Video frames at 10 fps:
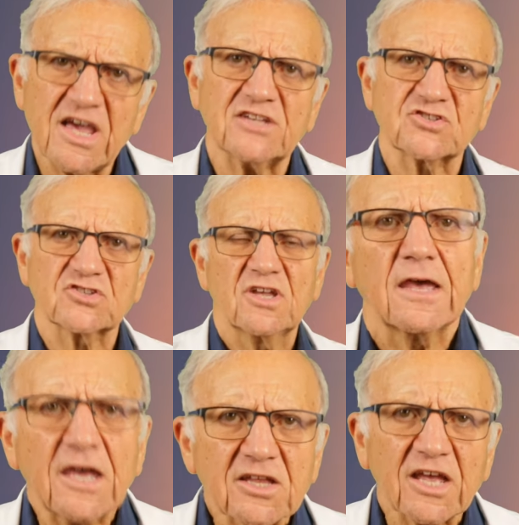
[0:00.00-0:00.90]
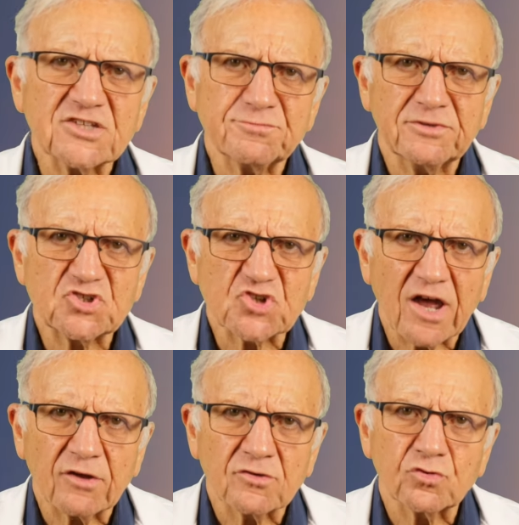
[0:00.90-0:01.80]
Yes, it has been
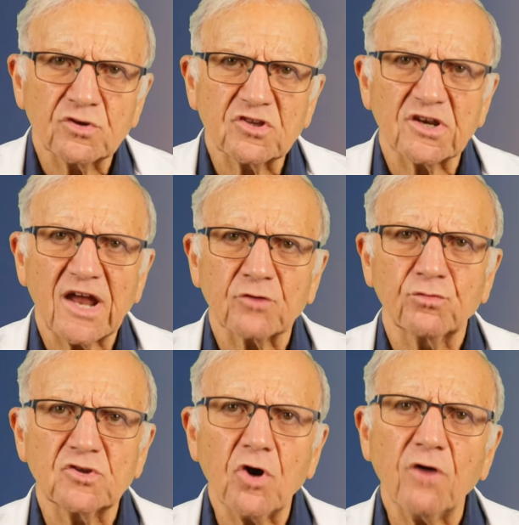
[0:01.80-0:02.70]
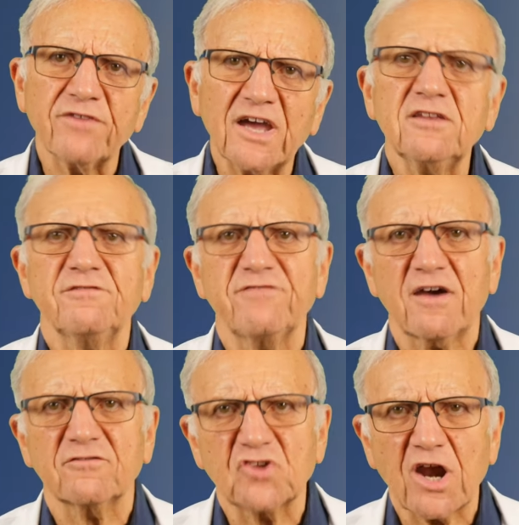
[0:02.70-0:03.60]
shown to interact with over
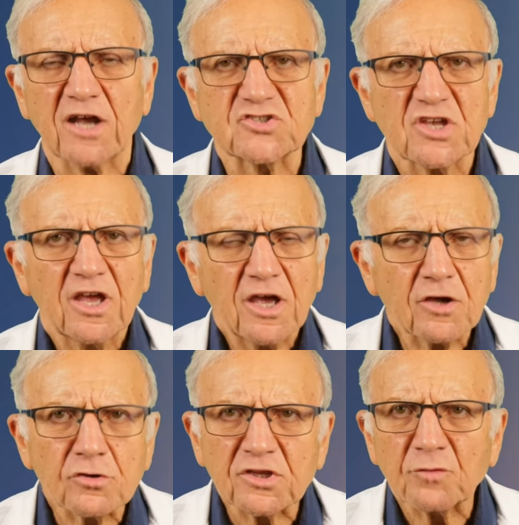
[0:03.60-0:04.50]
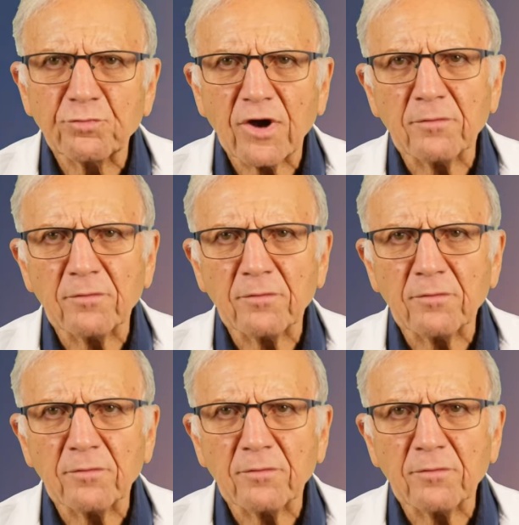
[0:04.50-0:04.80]
85 drugs, including